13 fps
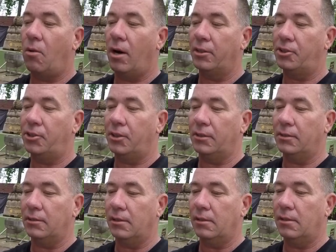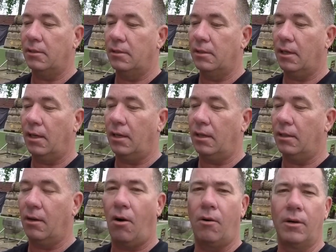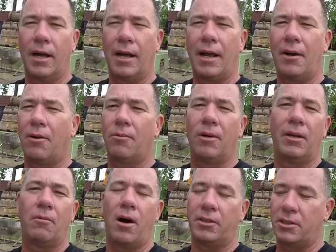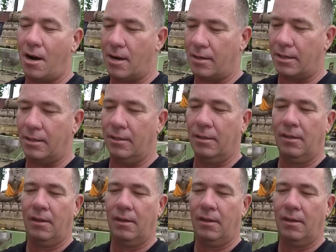question. Oh, and I don't really watch hockey.